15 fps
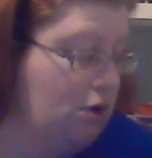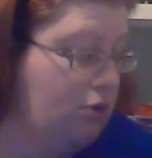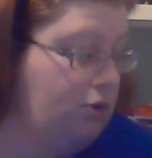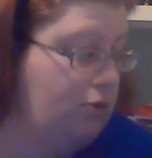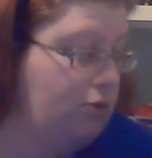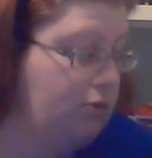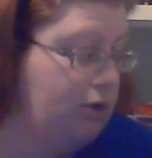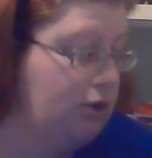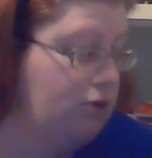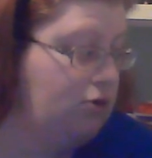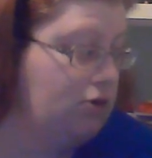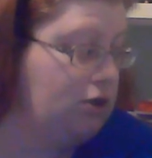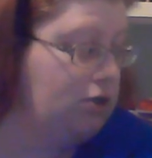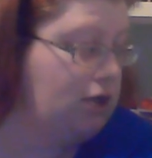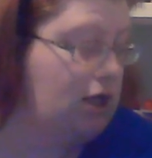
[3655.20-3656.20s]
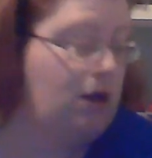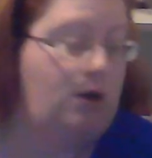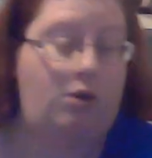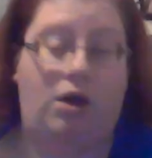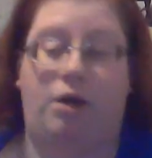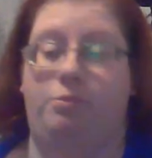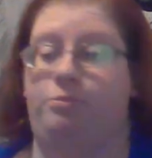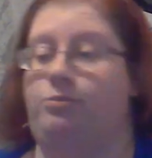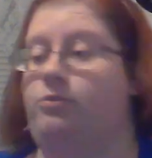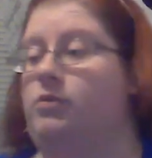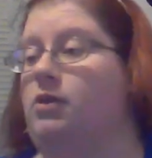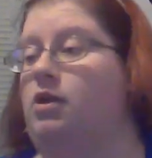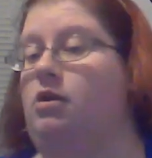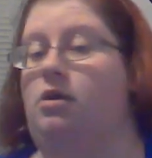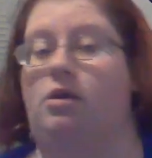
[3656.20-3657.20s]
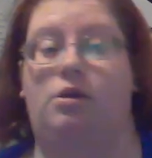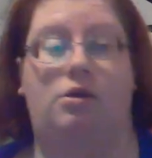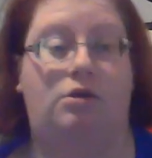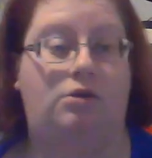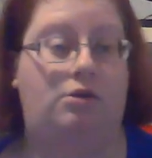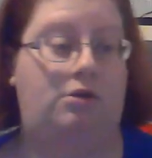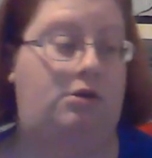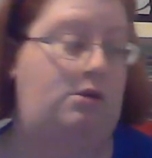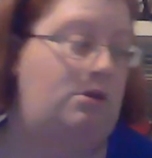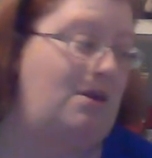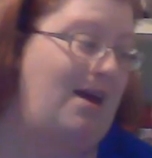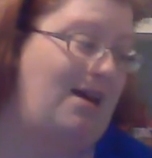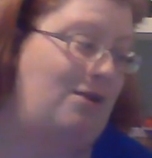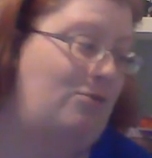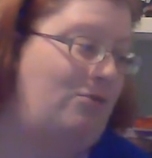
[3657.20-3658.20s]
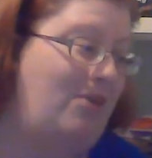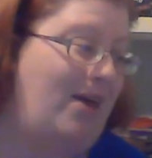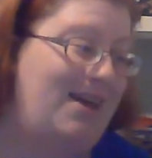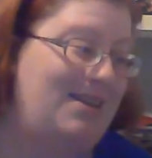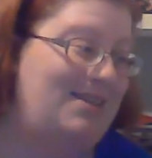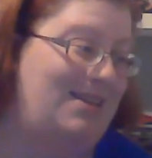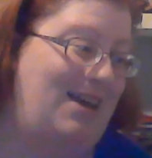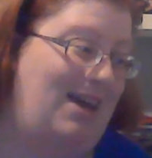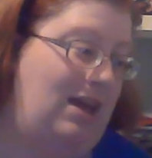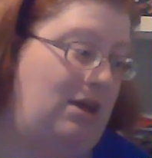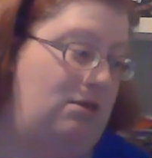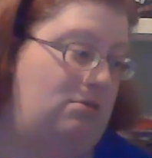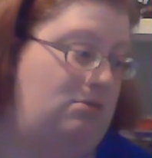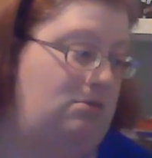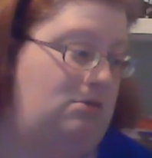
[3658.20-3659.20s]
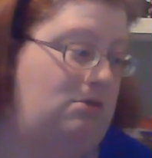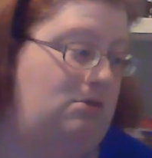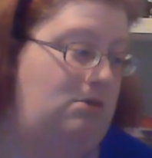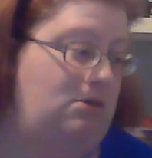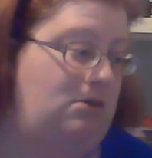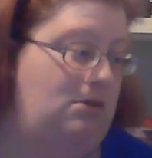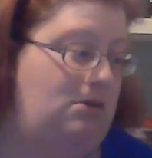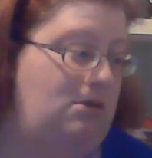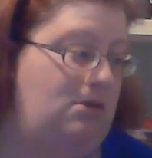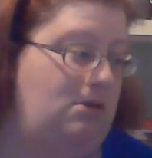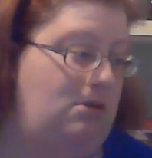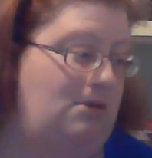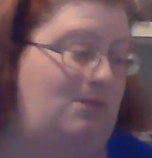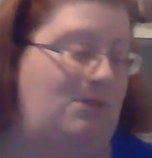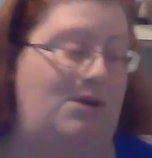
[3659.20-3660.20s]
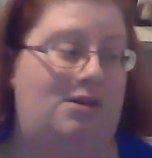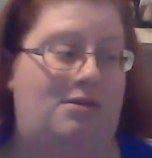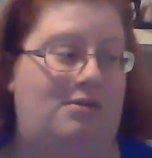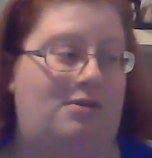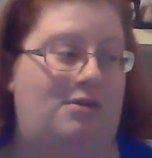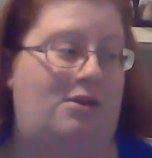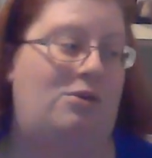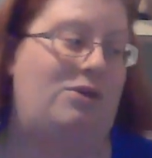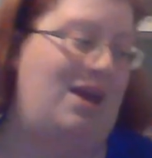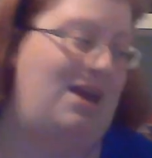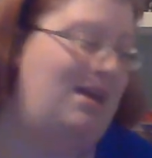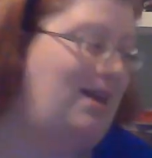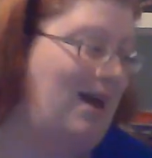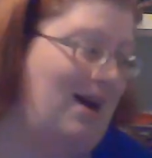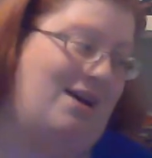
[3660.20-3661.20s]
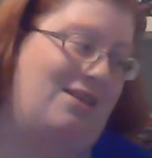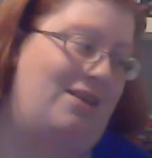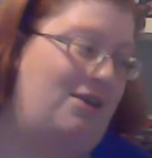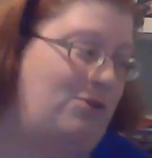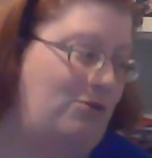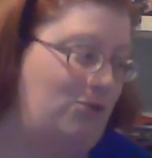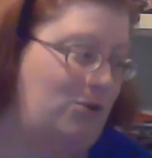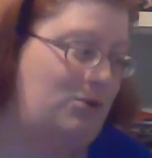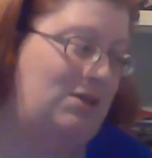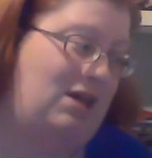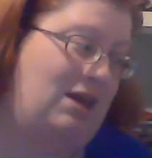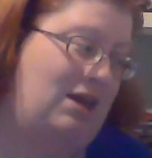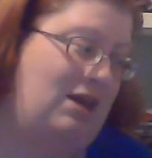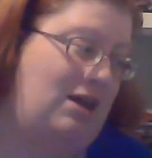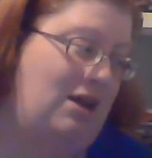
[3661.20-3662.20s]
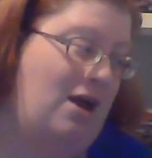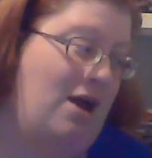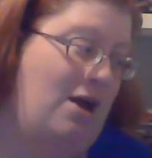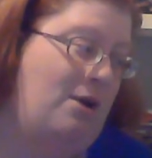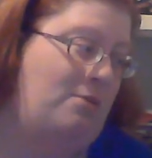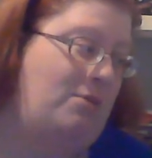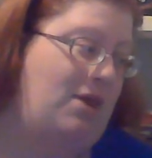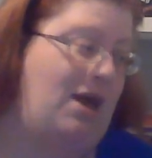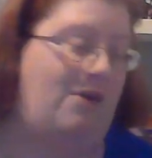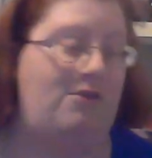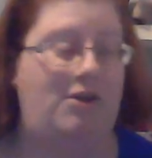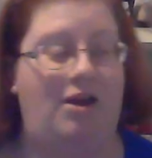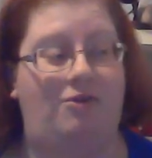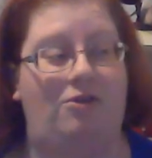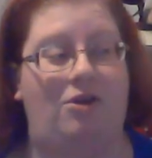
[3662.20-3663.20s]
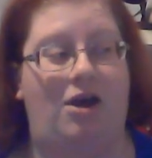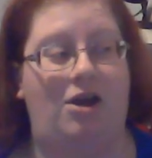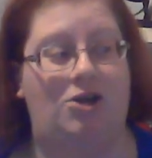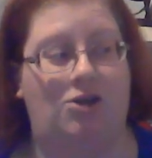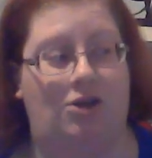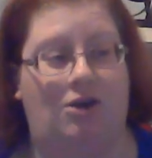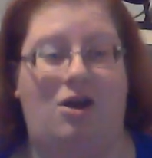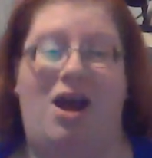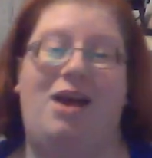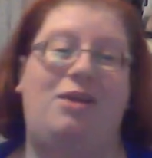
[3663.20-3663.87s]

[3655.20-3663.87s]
Oh, you want me to drink tea? Okay. I don't like tea. Well, okay, yeah, I like the fruit tea, but they have to have a lot of sugar.